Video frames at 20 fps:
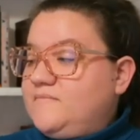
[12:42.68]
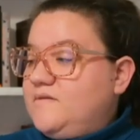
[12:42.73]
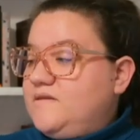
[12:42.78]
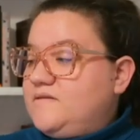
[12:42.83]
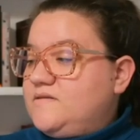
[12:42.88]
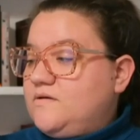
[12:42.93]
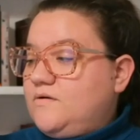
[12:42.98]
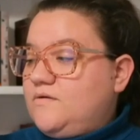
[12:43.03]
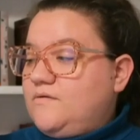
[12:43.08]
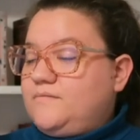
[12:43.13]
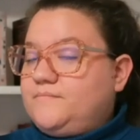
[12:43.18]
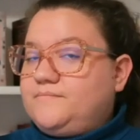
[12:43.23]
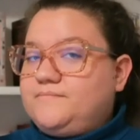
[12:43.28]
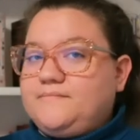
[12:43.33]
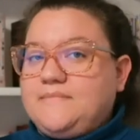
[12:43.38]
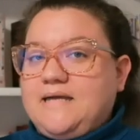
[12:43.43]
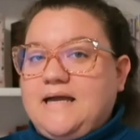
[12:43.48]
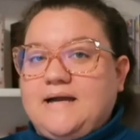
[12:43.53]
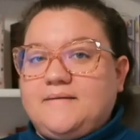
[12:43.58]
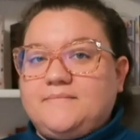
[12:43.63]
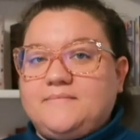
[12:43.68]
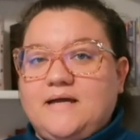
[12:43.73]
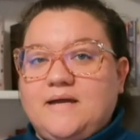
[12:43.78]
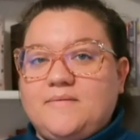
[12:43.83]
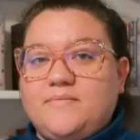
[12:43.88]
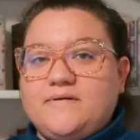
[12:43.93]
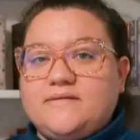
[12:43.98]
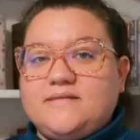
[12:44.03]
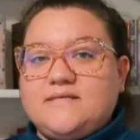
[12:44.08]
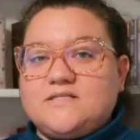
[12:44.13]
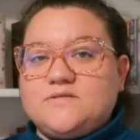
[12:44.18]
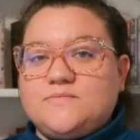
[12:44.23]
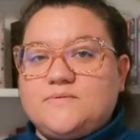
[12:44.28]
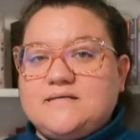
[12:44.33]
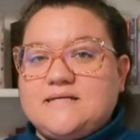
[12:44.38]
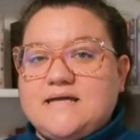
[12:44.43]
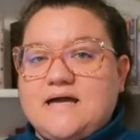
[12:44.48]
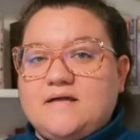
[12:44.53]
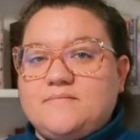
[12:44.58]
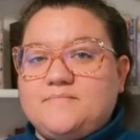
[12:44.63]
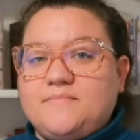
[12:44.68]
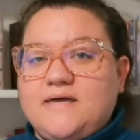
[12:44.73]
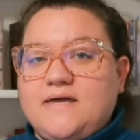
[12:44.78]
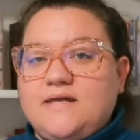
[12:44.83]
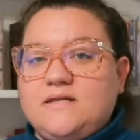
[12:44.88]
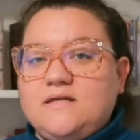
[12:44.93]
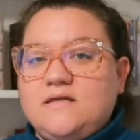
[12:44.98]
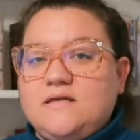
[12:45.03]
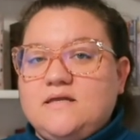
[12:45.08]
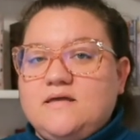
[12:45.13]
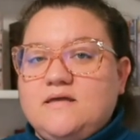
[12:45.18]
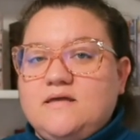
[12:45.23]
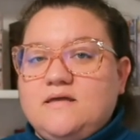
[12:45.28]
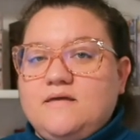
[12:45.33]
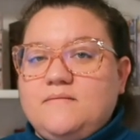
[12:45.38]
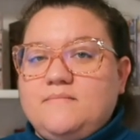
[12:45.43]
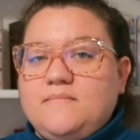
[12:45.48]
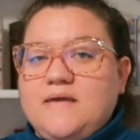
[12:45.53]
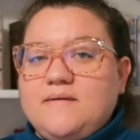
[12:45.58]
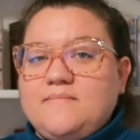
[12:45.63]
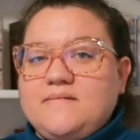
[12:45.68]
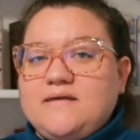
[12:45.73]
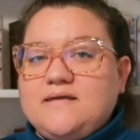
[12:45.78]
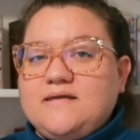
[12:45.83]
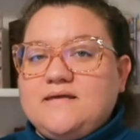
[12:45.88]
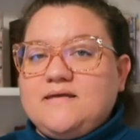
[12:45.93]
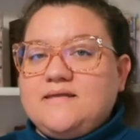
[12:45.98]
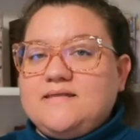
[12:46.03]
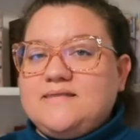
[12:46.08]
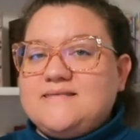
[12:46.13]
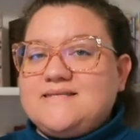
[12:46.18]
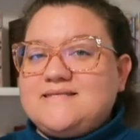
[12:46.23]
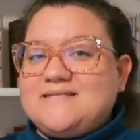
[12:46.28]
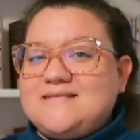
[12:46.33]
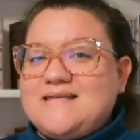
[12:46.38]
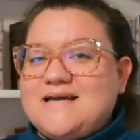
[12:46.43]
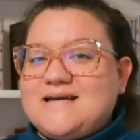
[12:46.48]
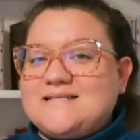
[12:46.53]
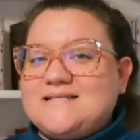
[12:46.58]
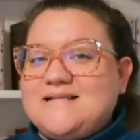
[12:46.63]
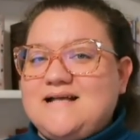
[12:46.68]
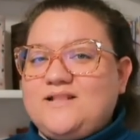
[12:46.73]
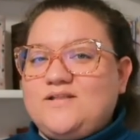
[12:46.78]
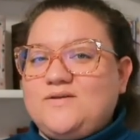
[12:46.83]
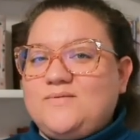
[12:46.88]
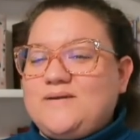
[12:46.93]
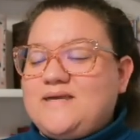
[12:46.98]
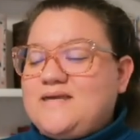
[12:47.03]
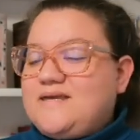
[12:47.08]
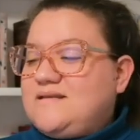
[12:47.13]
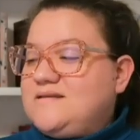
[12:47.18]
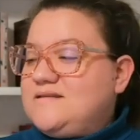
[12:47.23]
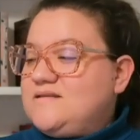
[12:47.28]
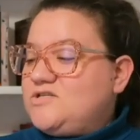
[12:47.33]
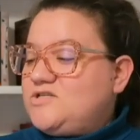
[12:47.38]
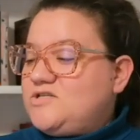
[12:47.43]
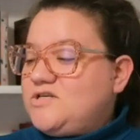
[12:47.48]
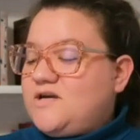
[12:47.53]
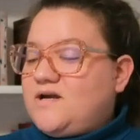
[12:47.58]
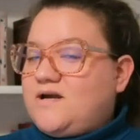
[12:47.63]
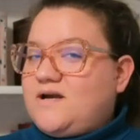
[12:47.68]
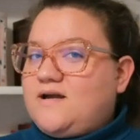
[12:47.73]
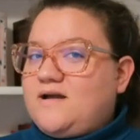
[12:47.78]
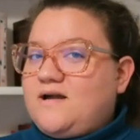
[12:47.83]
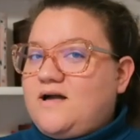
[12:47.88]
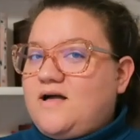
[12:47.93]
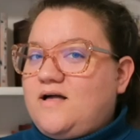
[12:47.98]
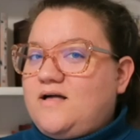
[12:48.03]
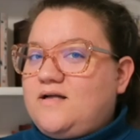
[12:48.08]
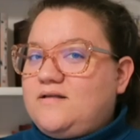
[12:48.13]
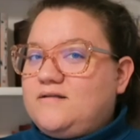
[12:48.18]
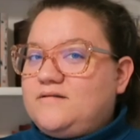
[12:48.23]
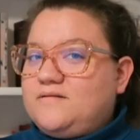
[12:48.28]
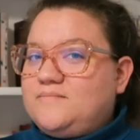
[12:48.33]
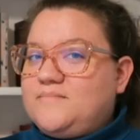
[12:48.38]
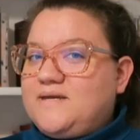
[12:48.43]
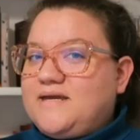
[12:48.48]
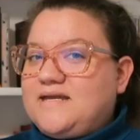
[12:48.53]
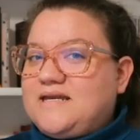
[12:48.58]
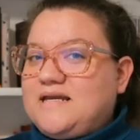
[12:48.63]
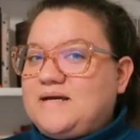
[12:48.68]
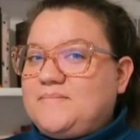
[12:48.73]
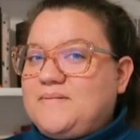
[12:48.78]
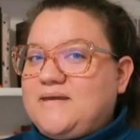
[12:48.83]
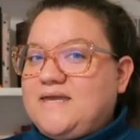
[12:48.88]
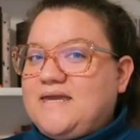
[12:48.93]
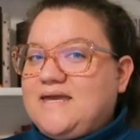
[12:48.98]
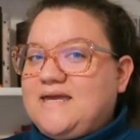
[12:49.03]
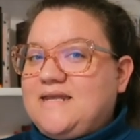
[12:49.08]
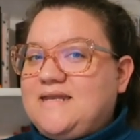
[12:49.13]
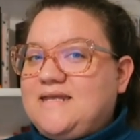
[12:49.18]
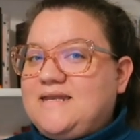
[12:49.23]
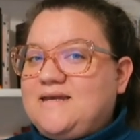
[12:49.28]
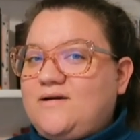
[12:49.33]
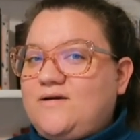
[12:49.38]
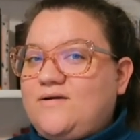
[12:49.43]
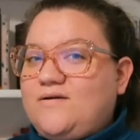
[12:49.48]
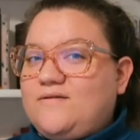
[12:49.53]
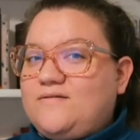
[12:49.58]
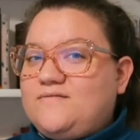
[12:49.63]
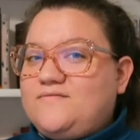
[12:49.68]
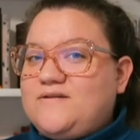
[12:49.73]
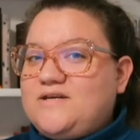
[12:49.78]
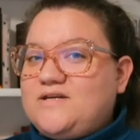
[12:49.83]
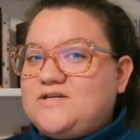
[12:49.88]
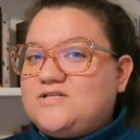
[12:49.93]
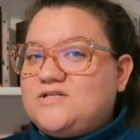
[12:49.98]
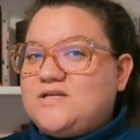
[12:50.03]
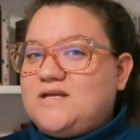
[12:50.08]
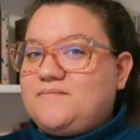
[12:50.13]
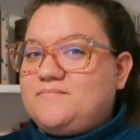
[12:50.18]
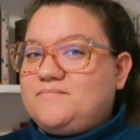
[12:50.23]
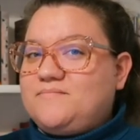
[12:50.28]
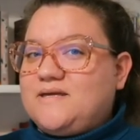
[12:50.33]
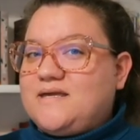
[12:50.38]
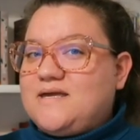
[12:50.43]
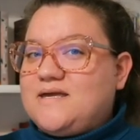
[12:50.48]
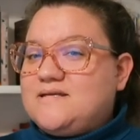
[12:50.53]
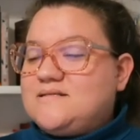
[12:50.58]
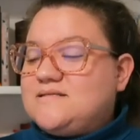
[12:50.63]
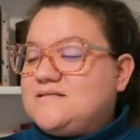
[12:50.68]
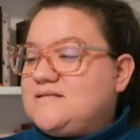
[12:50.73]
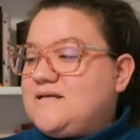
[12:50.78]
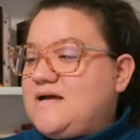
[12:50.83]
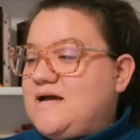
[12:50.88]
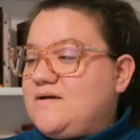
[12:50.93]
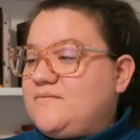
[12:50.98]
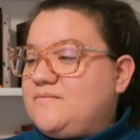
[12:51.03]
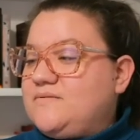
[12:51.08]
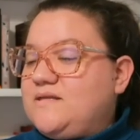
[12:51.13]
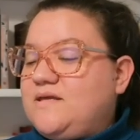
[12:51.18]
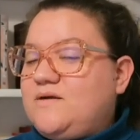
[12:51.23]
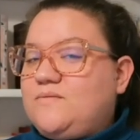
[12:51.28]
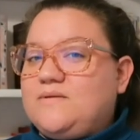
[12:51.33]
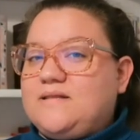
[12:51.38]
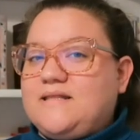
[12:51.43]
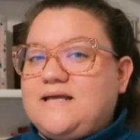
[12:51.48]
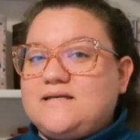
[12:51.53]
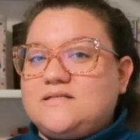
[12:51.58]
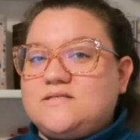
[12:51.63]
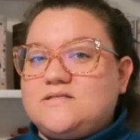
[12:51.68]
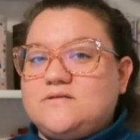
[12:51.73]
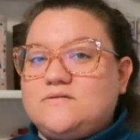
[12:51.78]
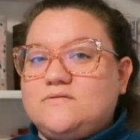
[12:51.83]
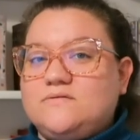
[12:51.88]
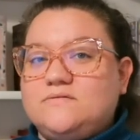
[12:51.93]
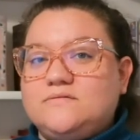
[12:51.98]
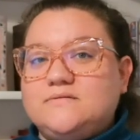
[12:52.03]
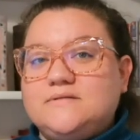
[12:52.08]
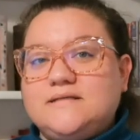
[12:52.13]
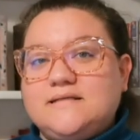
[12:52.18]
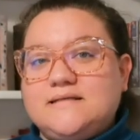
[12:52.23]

So yeah, I put this one down, but maybe this next Halloween this year I'll pick it up again and I'll finish it, because I really would like to.